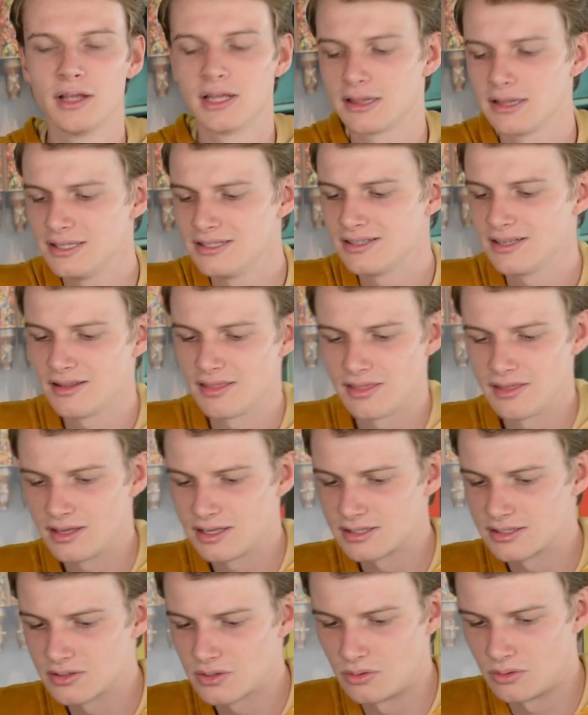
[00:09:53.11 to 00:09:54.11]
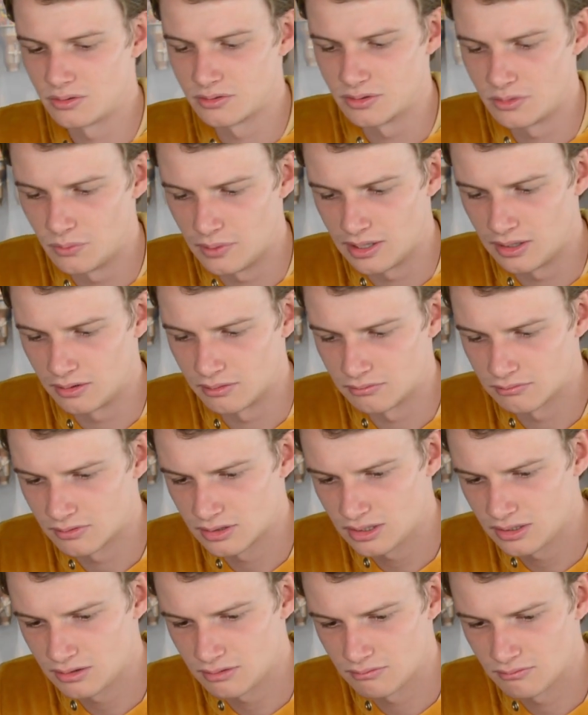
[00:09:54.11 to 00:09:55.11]
At least I think it's called The Well,
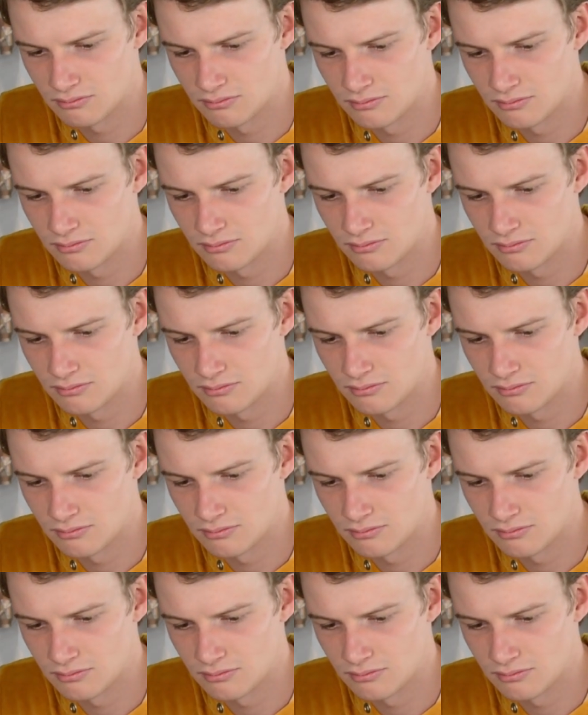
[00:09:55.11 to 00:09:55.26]
right?